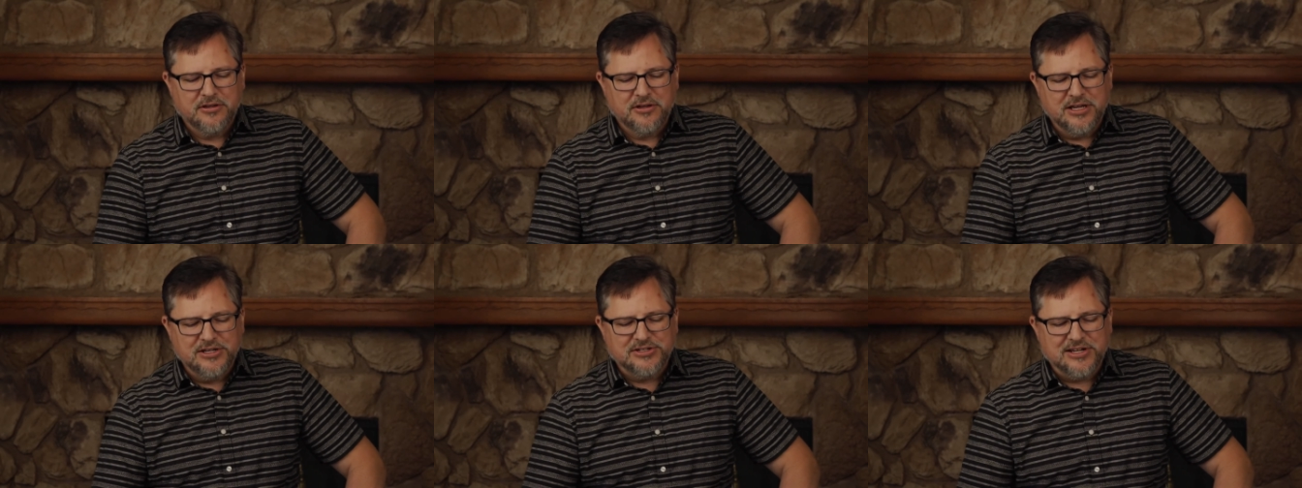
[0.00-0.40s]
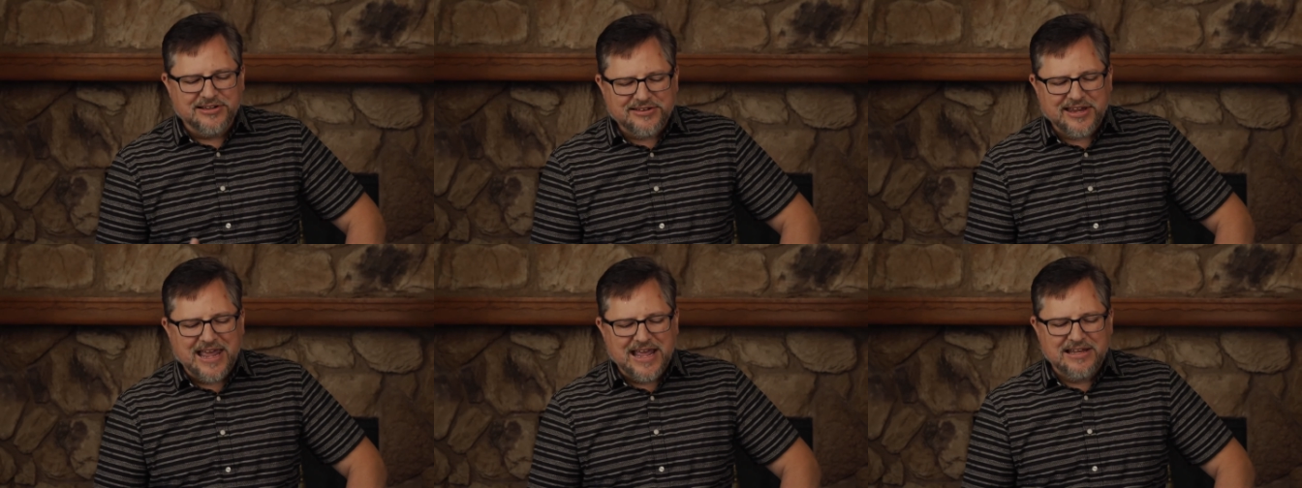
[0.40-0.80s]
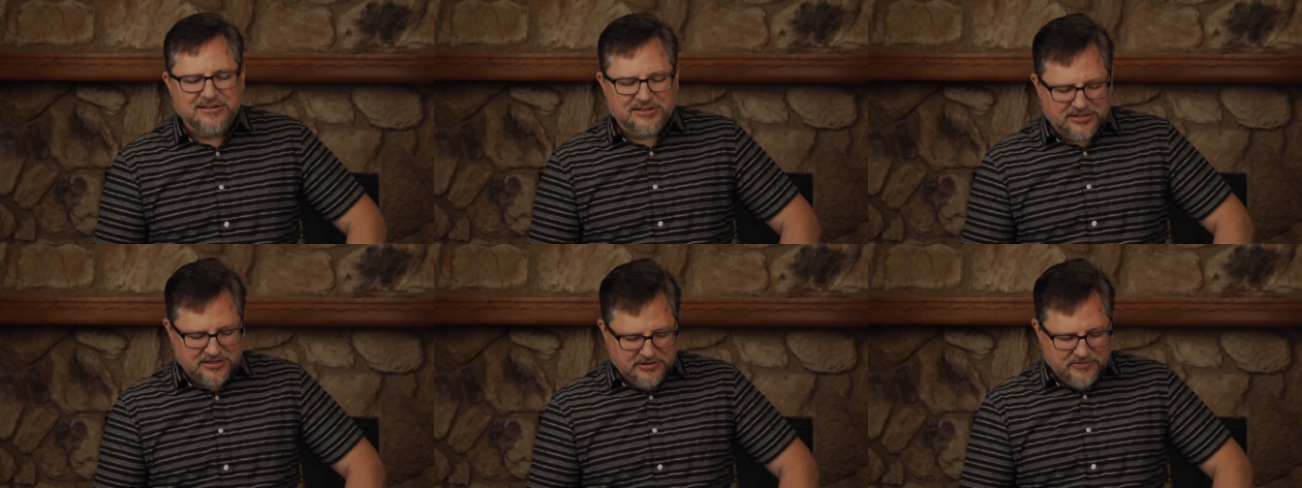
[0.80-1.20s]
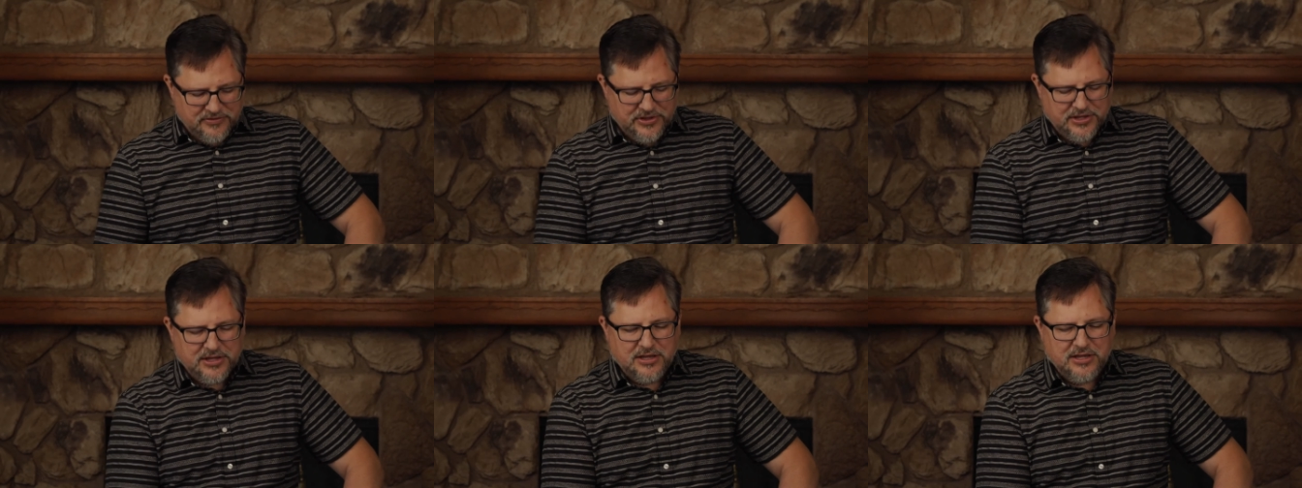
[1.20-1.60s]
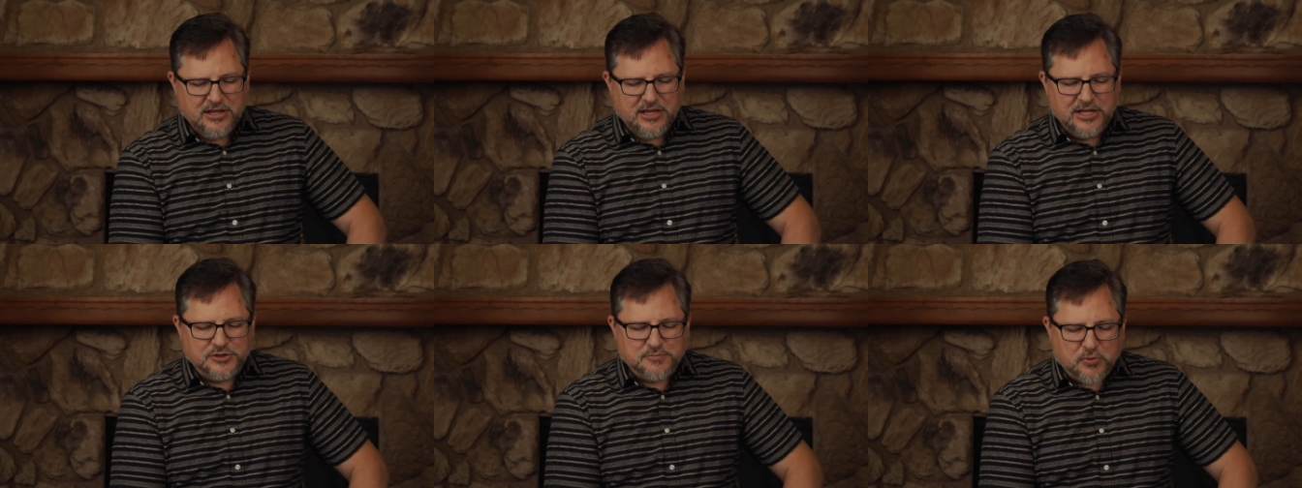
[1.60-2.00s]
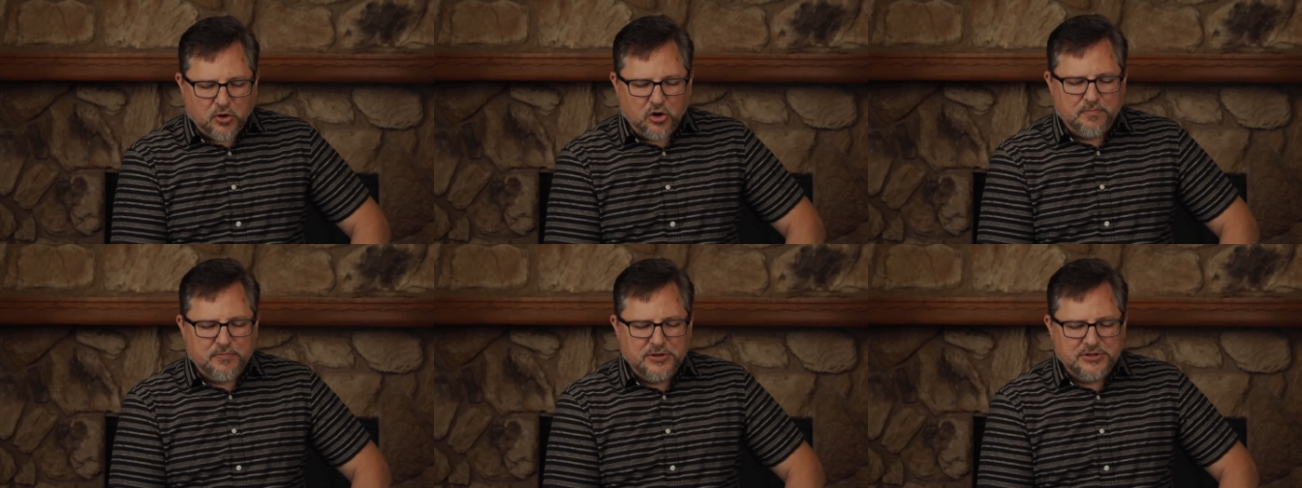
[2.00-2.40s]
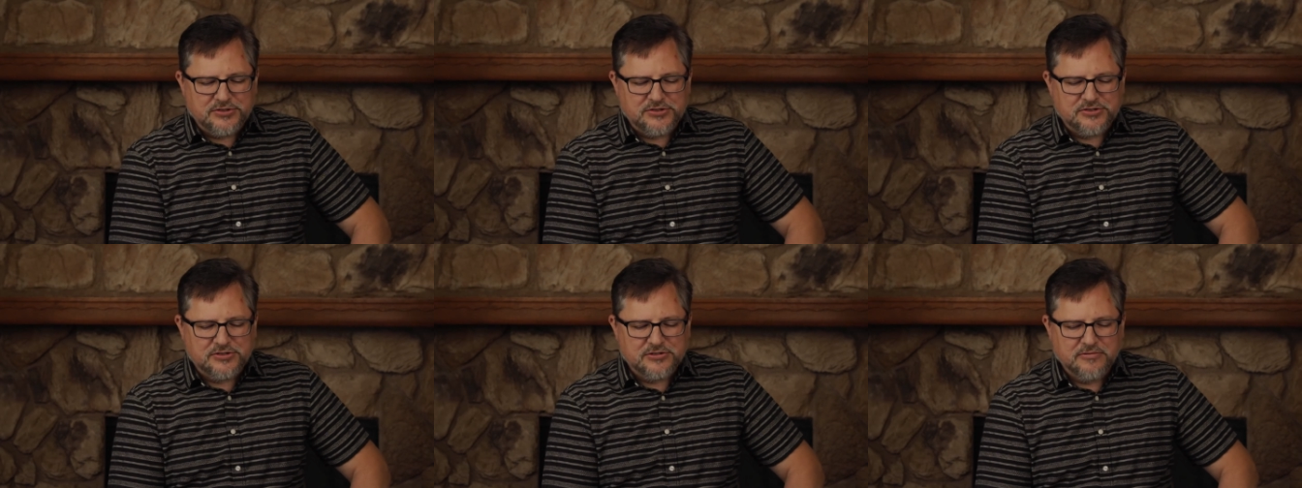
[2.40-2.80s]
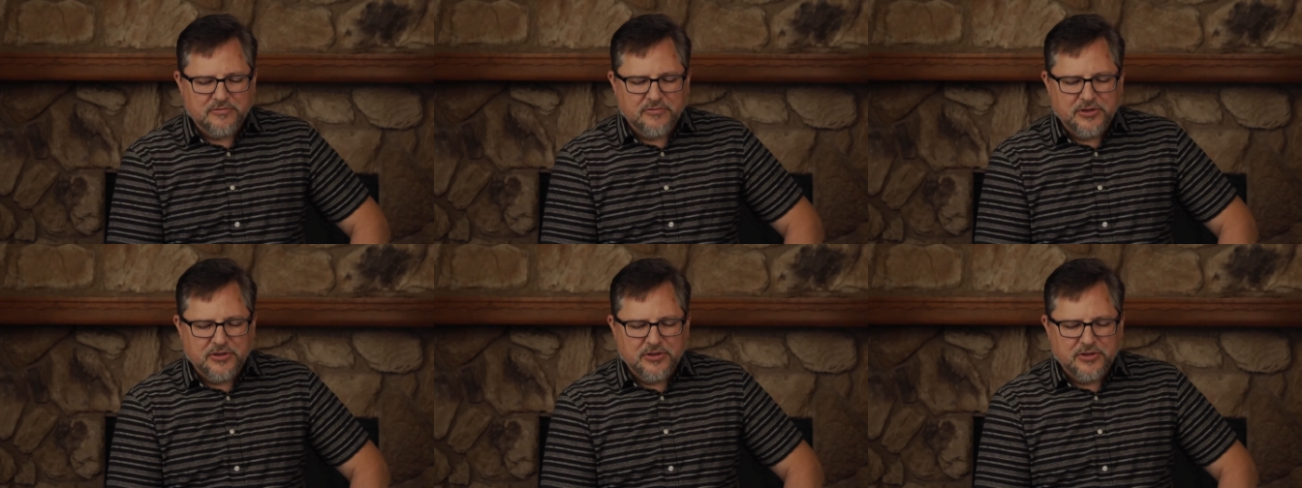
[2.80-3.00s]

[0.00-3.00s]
his intent, his purpose,